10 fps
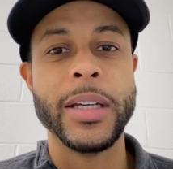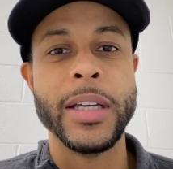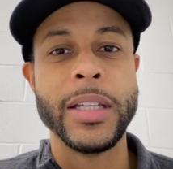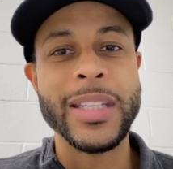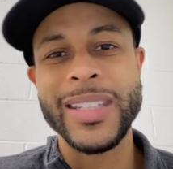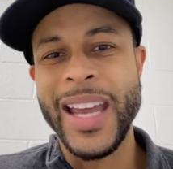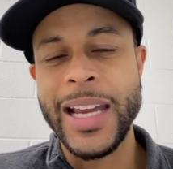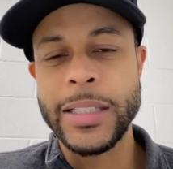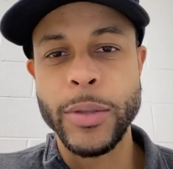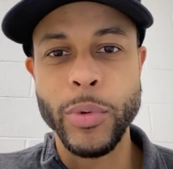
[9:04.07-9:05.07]
this is
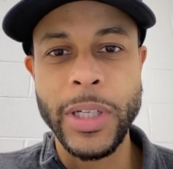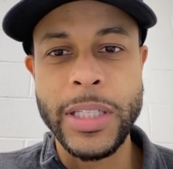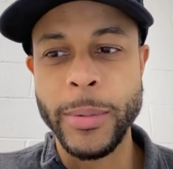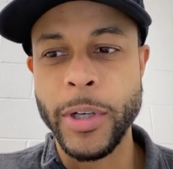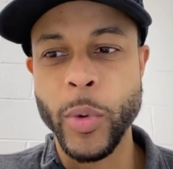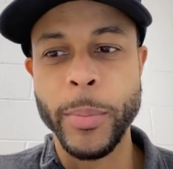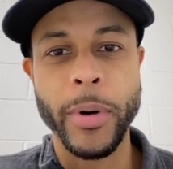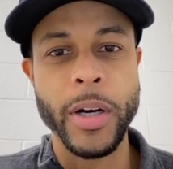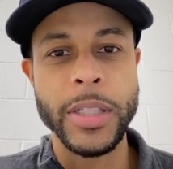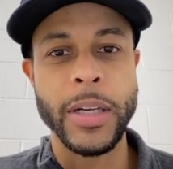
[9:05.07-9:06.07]
actually really similar to what
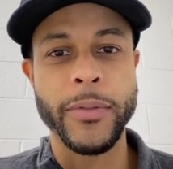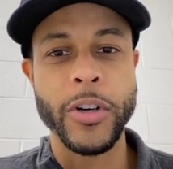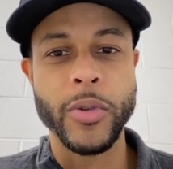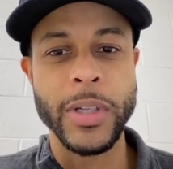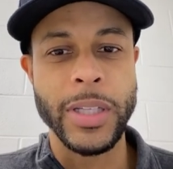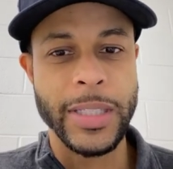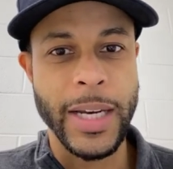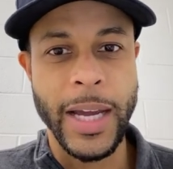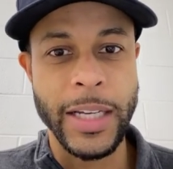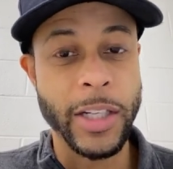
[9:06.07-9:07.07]
Paul said in 1 Corinthians
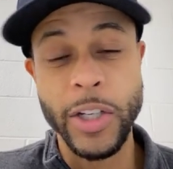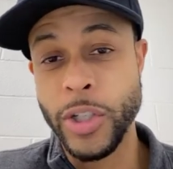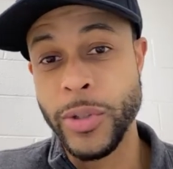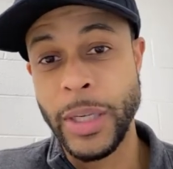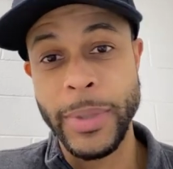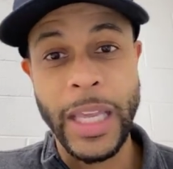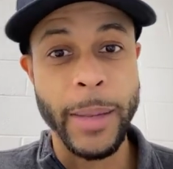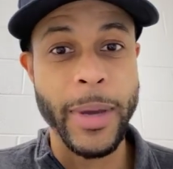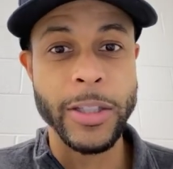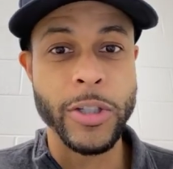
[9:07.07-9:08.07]
9. To the Jews, I
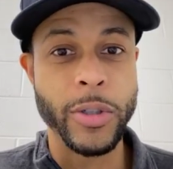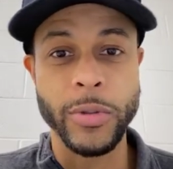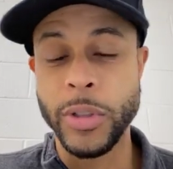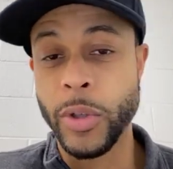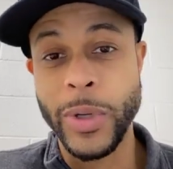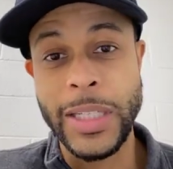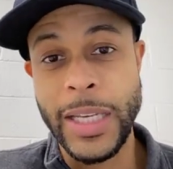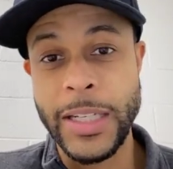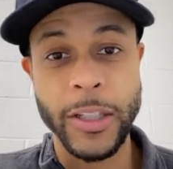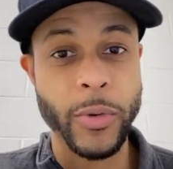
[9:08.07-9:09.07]
became as a Jew, to the Greeks,
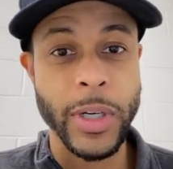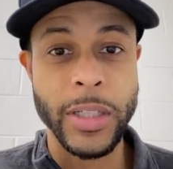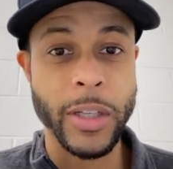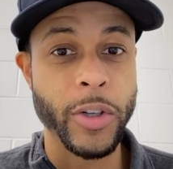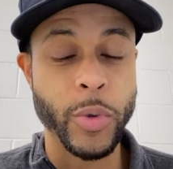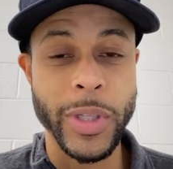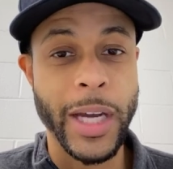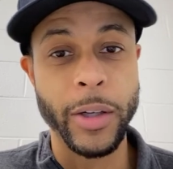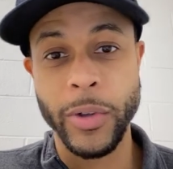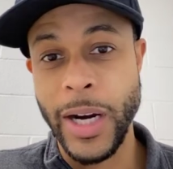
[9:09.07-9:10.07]
as a Greek, to those
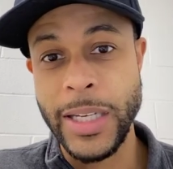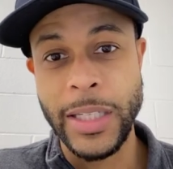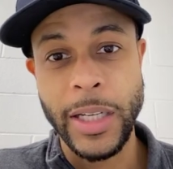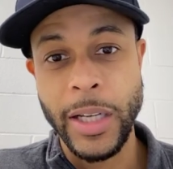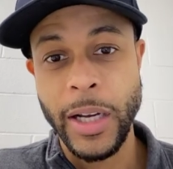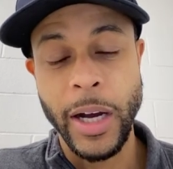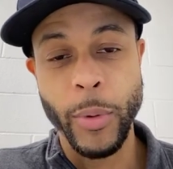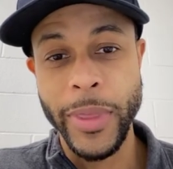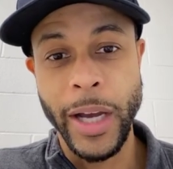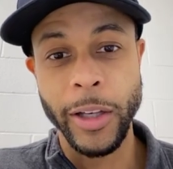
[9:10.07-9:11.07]
without Christ, uh,
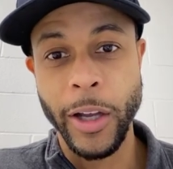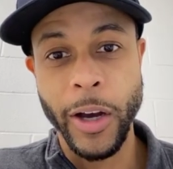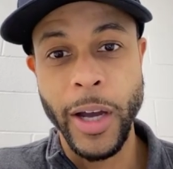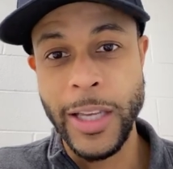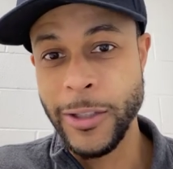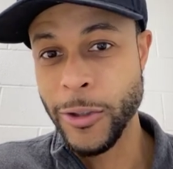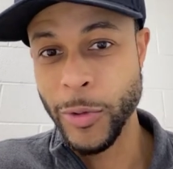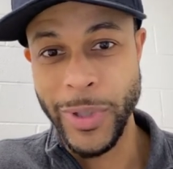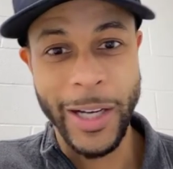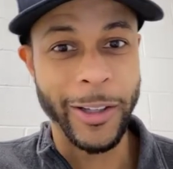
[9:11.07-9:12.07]
without law, as those
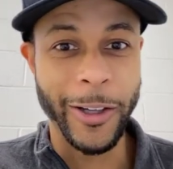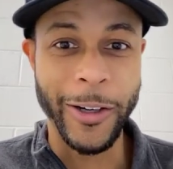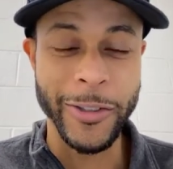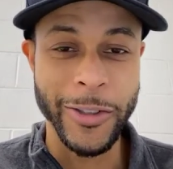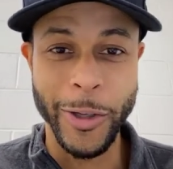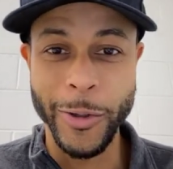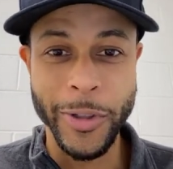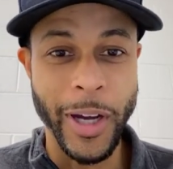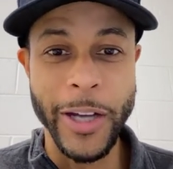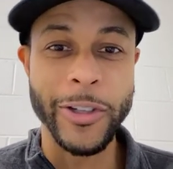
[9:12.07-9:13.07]
without law, to
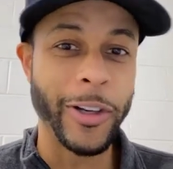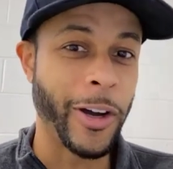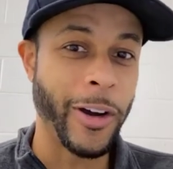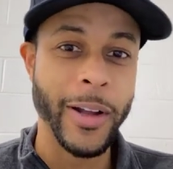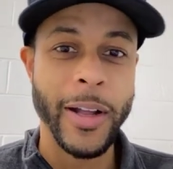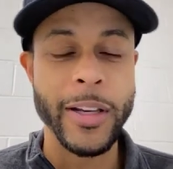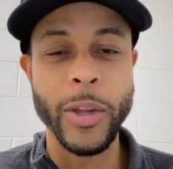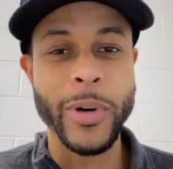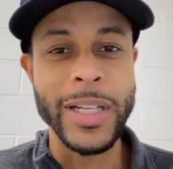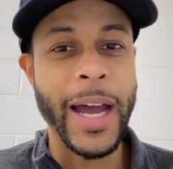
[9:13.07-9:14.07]
those under law. In
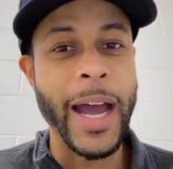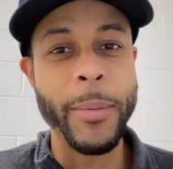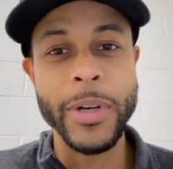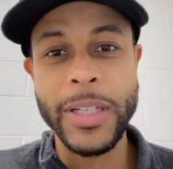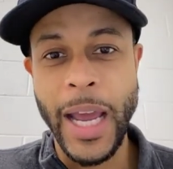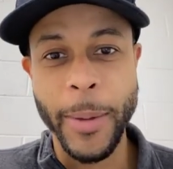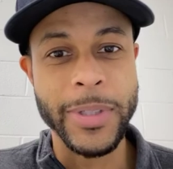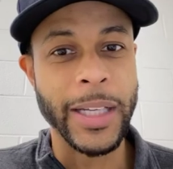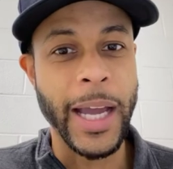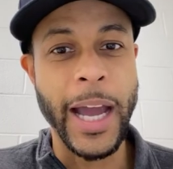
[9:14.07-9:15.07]
other words, I'm
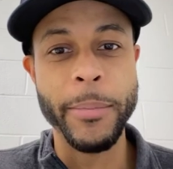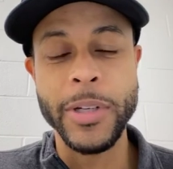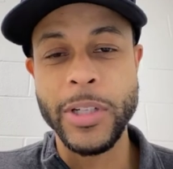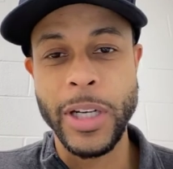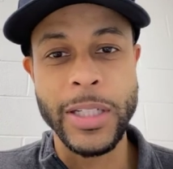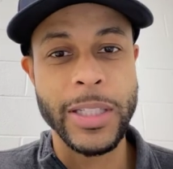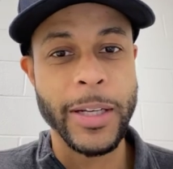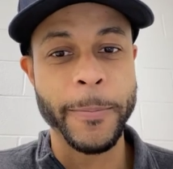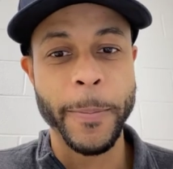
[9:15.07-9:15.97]
adapting, I'm adjusting